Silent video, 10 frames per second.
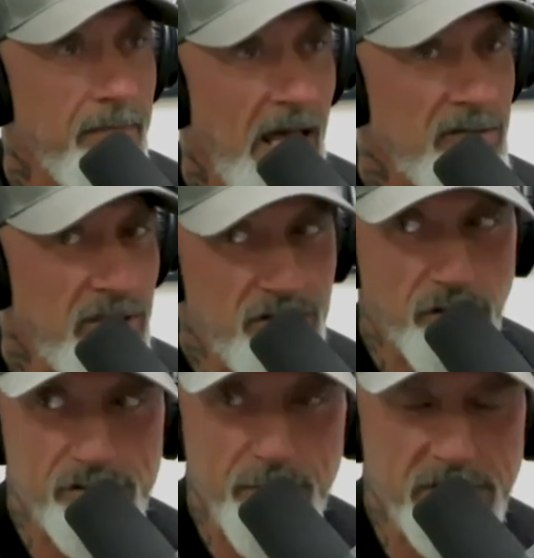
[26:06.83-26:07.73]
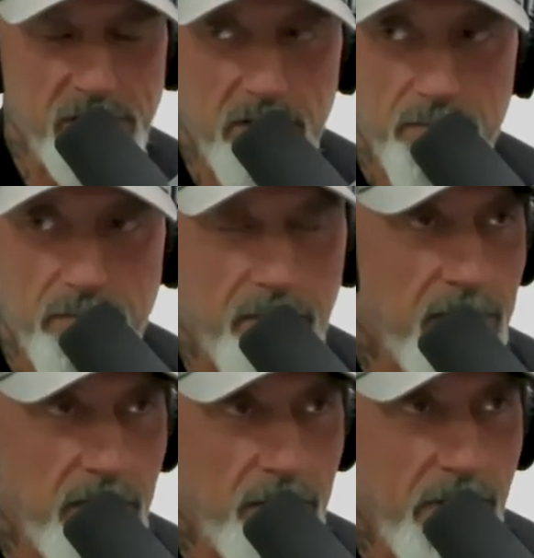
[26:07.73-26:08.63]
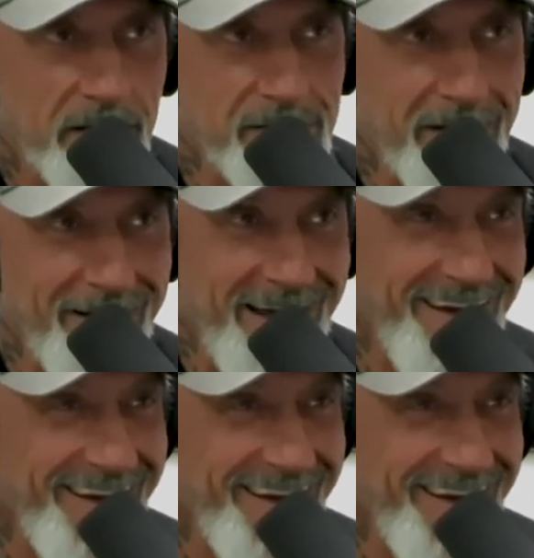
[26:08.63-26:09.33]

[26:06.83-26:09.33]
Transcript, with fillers: actually, Joe Smith's a good. No, good Joe boxer. Smith's an excellent